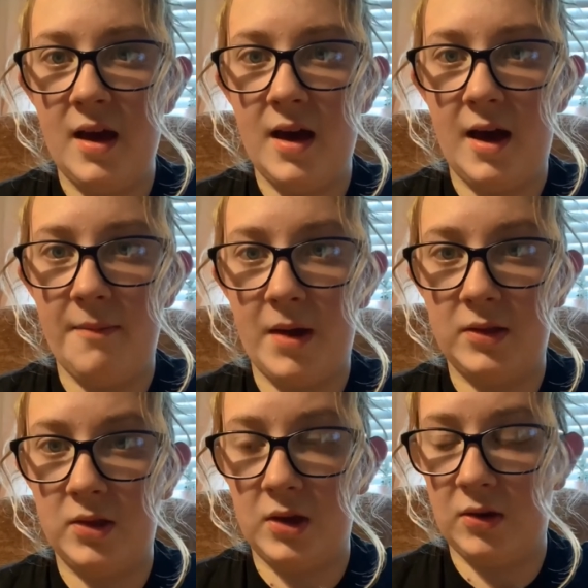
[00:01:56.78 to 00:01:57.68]
I
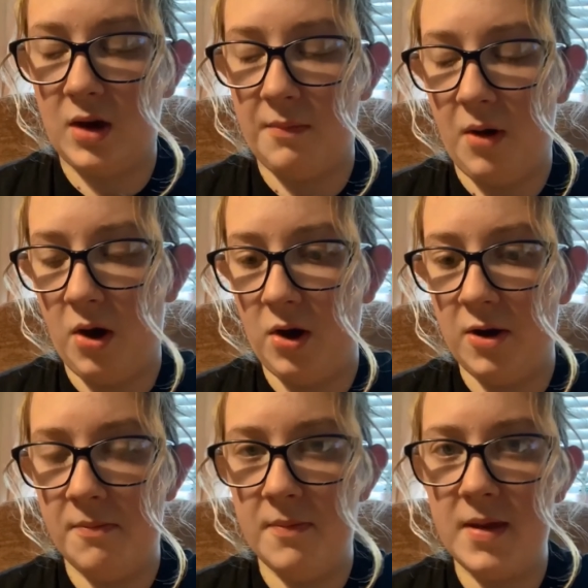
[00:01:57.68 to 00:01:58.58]
do come
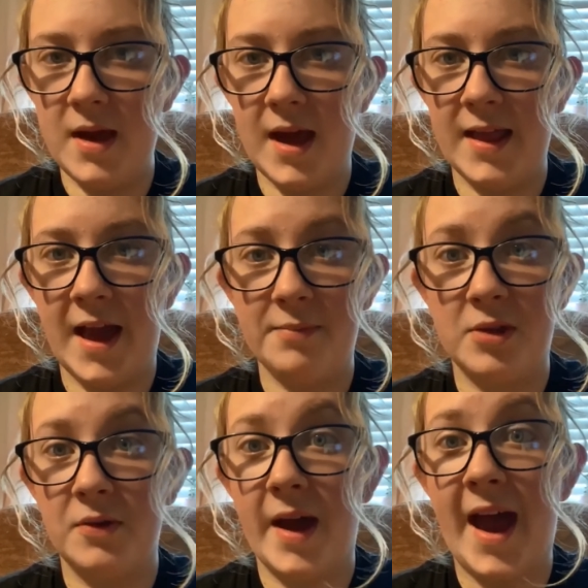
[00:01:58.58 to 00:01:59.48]
home in
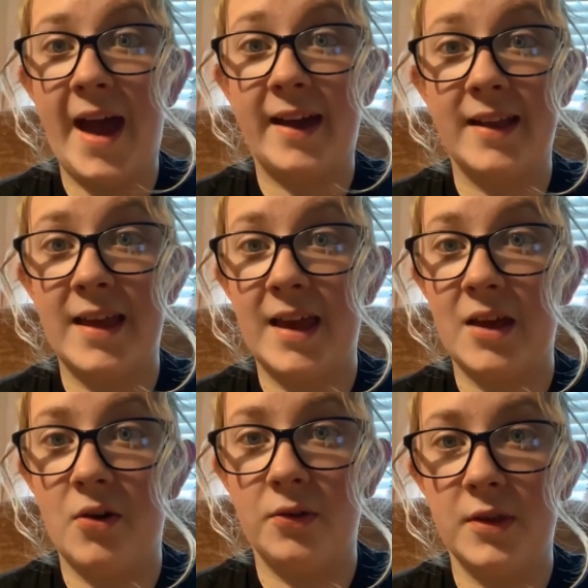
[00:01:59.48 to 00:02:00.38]
absolute agony
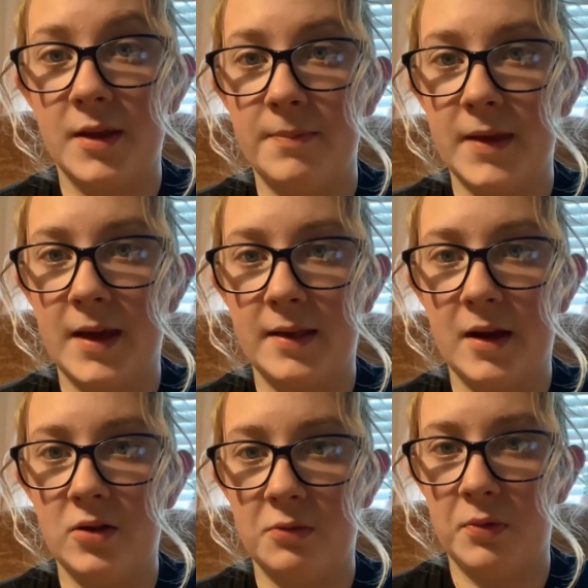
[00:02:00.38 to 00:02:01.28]
on some days that
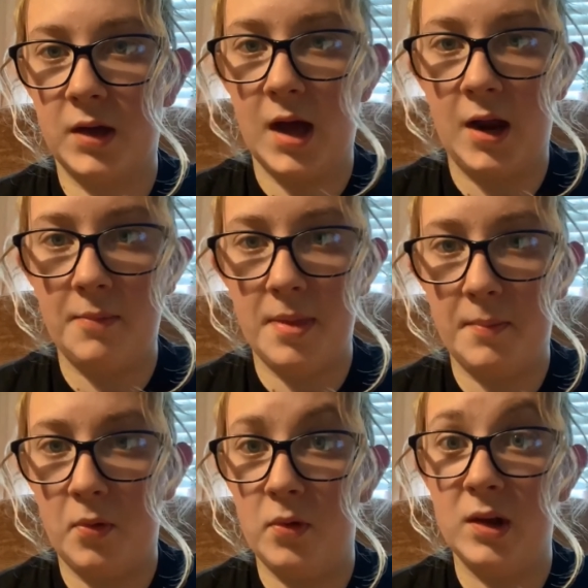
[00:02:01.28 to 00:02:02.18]
I just want to curl up in the
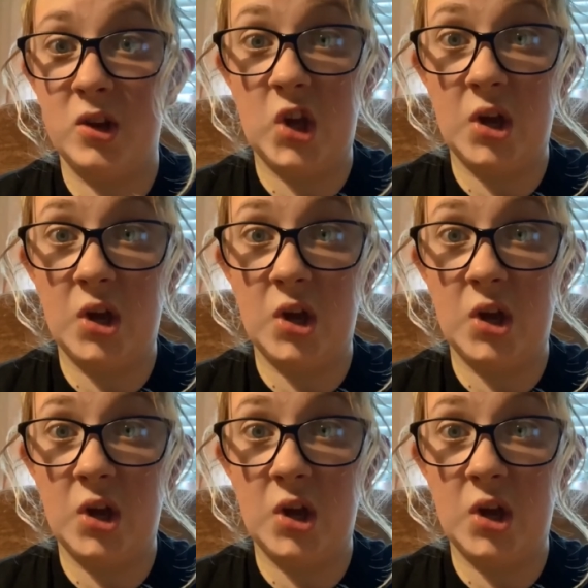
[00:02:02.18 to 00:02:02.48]
ball, and I